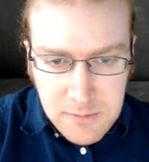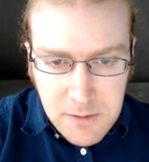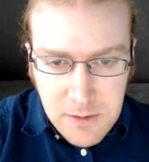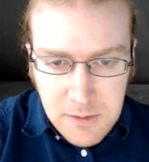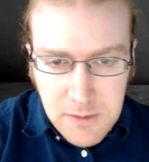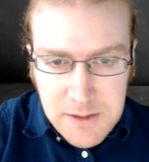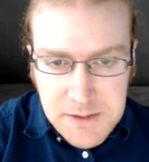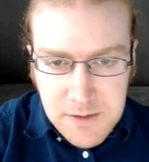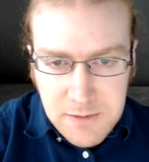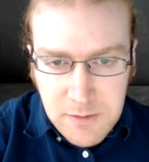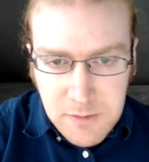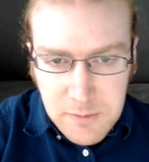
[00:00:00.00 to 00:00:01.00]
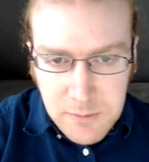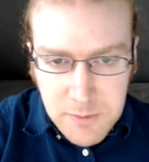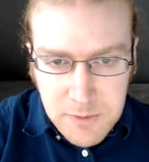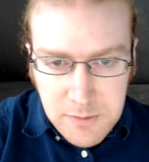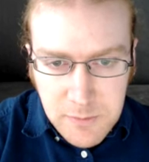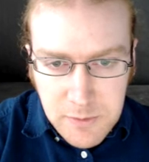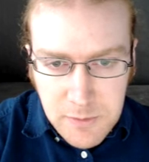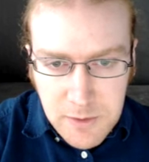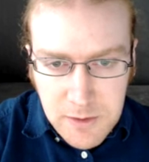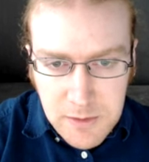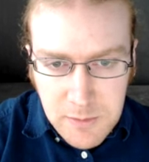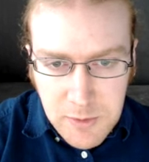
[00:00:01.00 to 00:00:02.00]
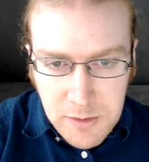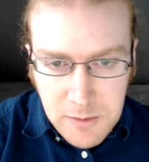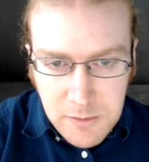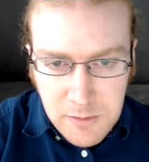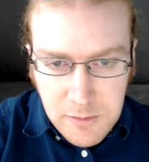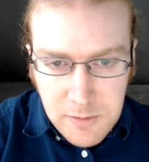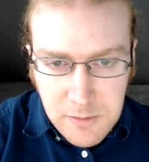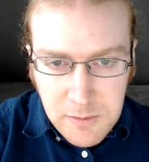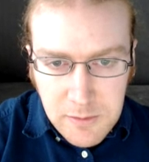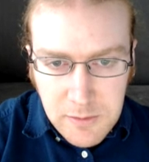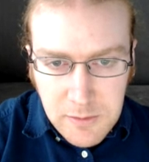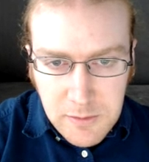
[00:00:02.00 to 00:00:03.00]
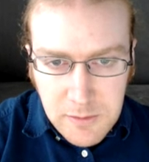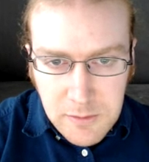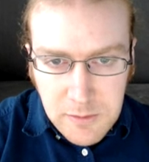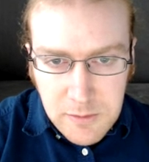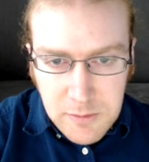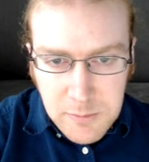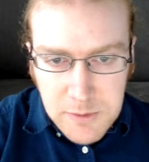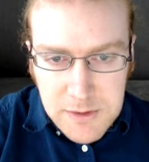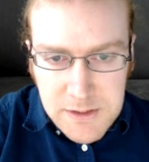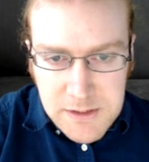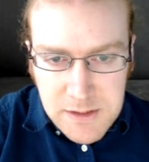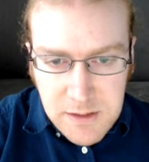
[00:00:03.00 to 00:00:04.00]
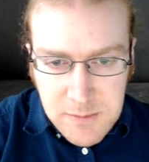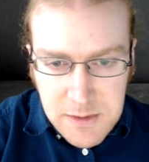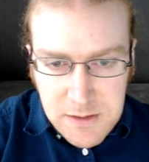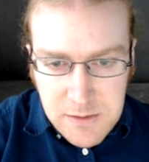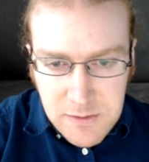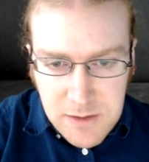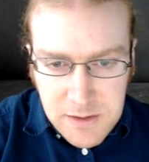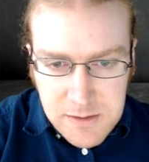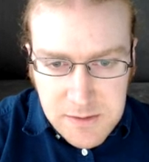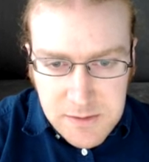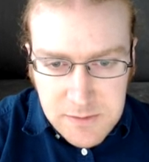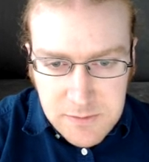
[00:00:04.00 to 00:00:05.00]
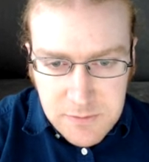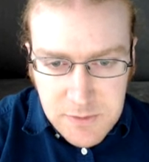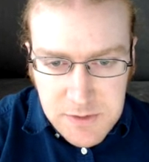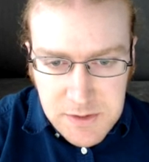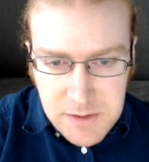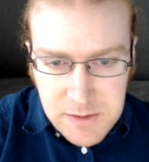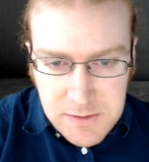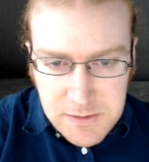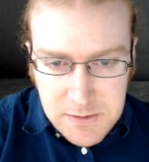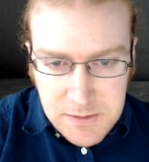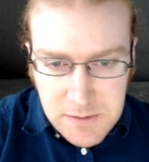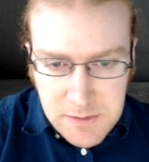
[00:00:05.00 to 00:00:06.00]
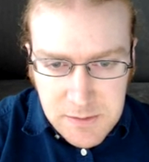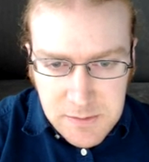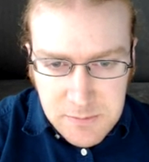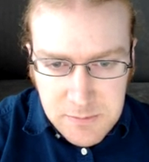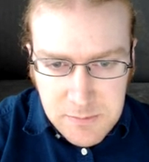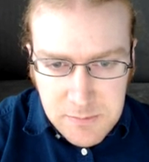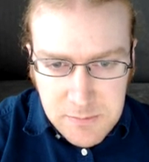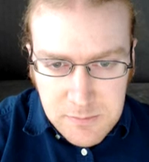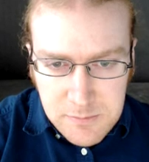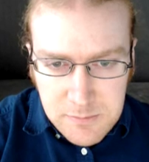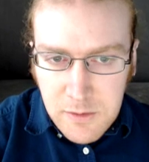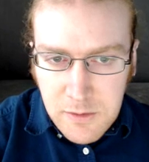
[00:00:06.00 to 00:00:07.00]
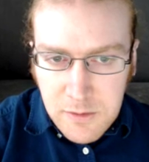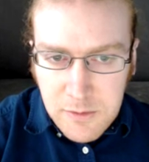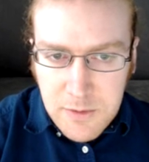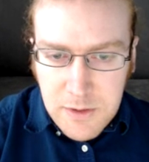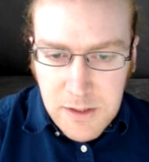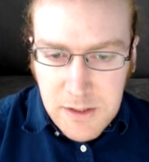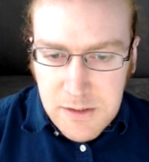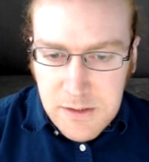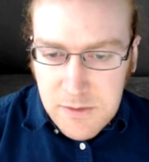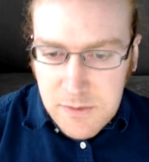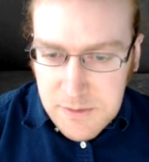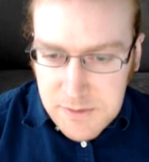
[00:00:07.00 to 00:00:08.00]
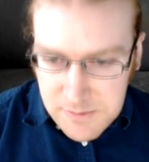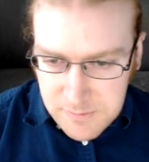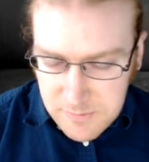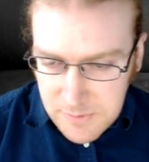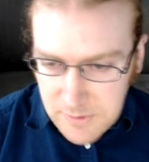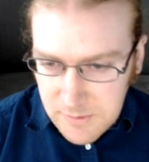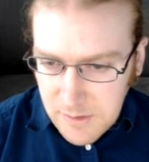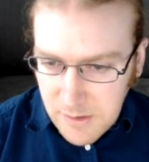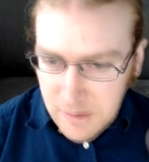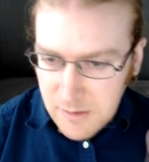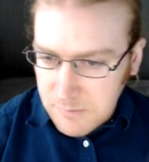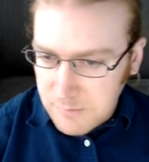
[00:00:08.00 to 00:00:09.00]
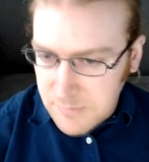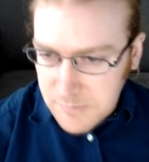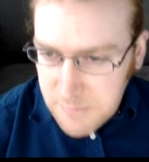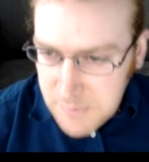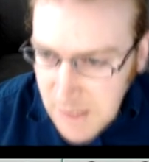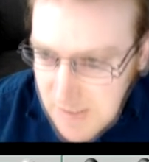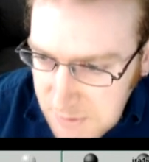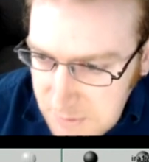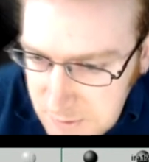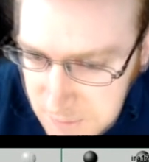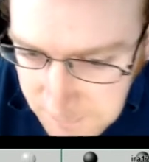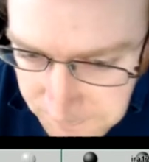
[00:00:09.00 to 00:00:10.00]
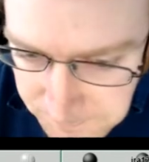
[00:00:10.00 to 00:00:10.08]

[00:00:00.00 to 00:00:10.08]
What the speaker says: Oh no, I guess throwing wouldn't work anymore. But it does allow me to do that, forcing that. 3, I need to do this. Time Suji.